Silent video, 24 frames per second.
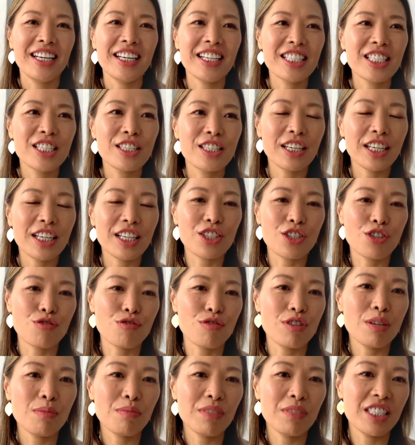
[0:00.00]
it's
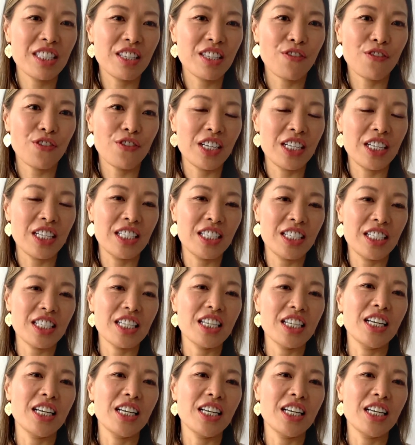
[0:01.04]
extremely different